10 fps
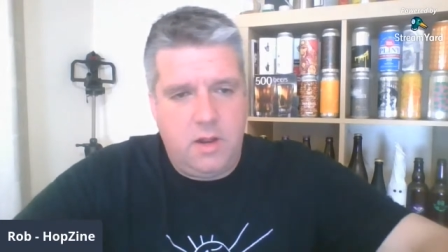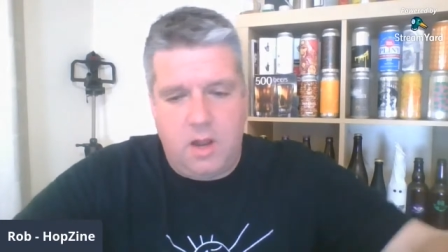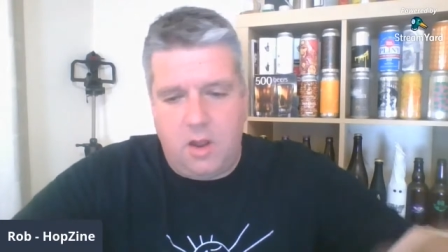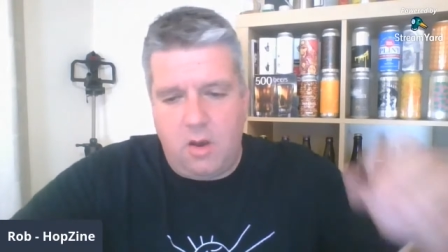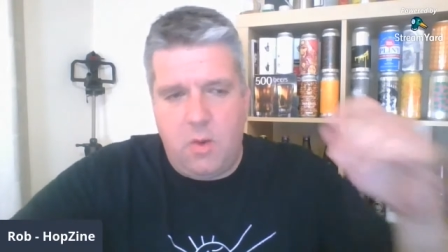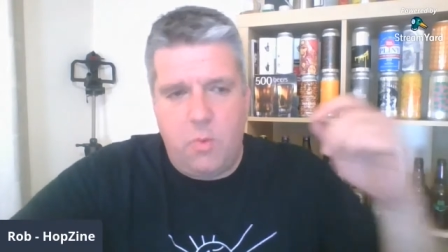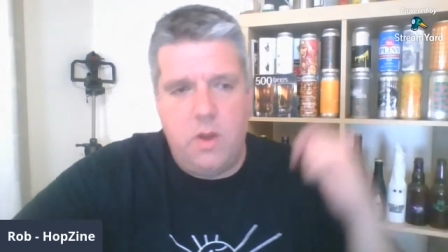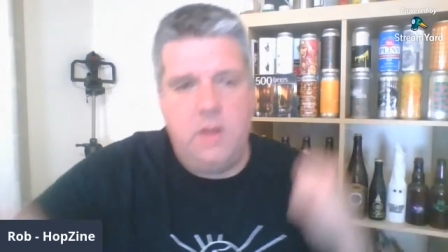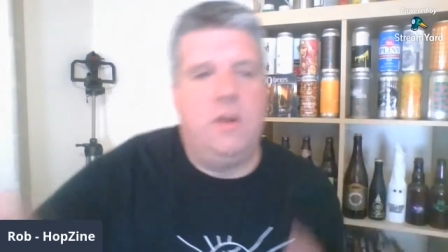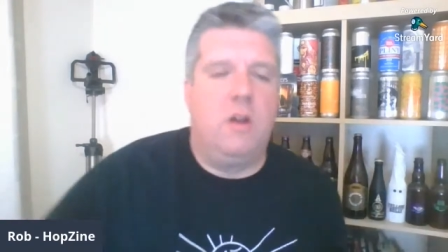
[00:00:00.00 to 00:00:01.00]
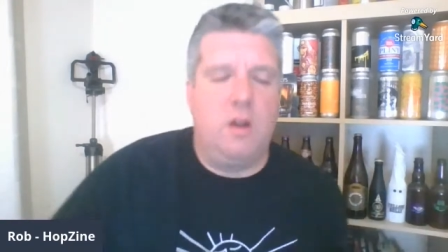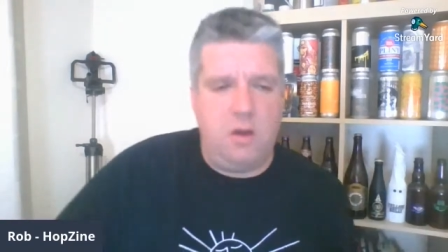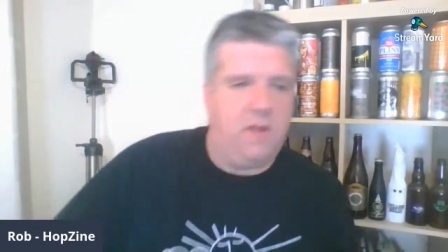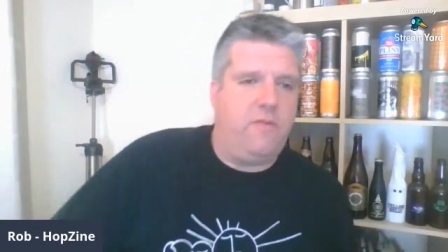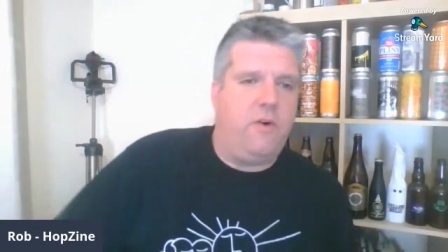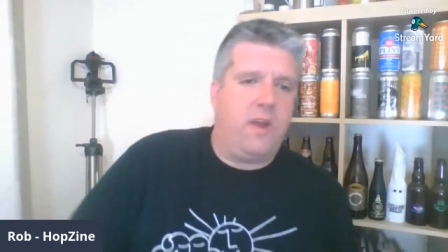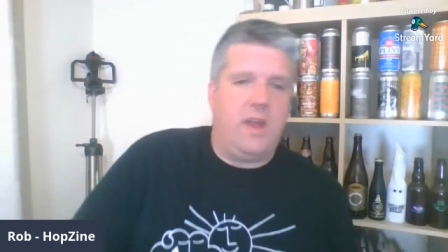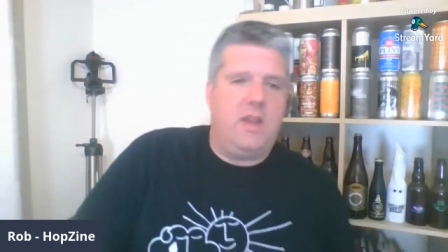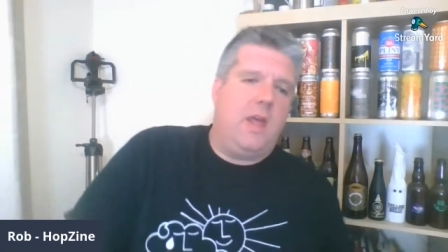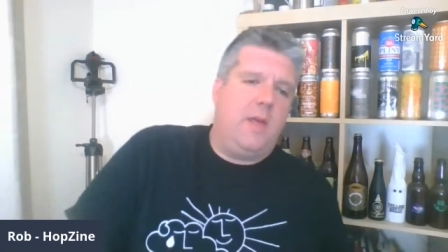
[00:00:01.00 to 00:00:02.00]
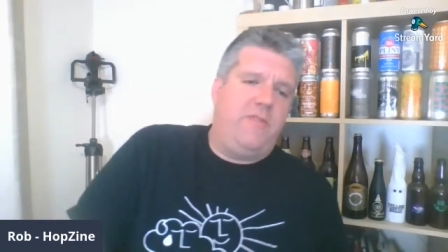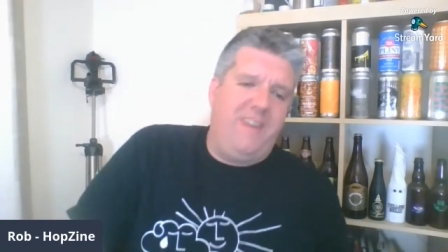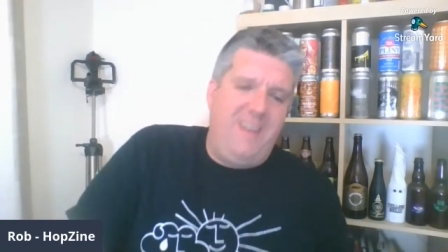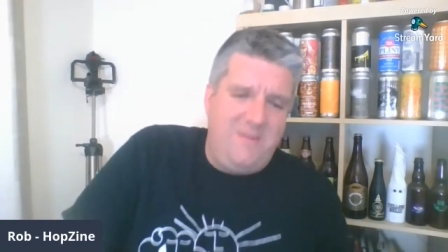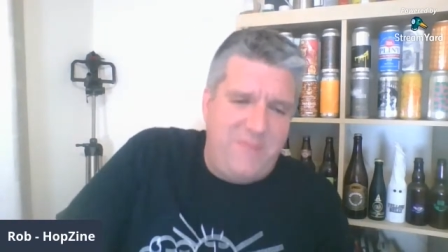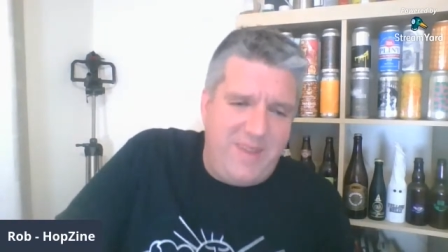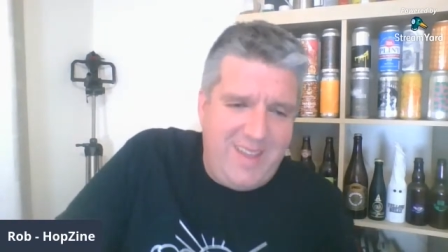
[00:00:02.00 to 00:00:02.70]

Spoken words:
A longer fucking name for you.